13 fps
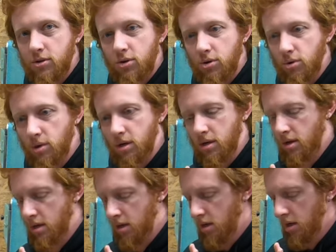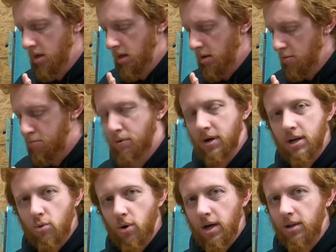to
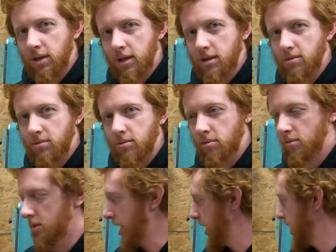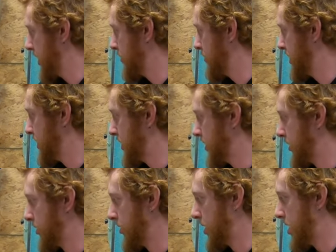pretty quickly take
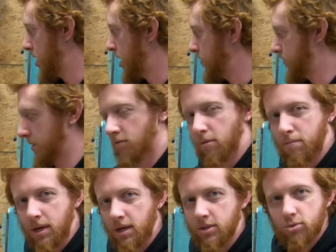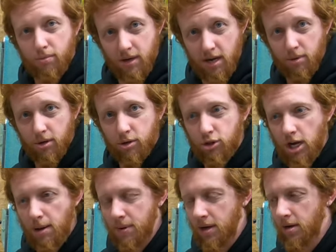material off of a piece or be able to
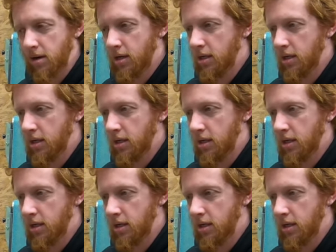shape it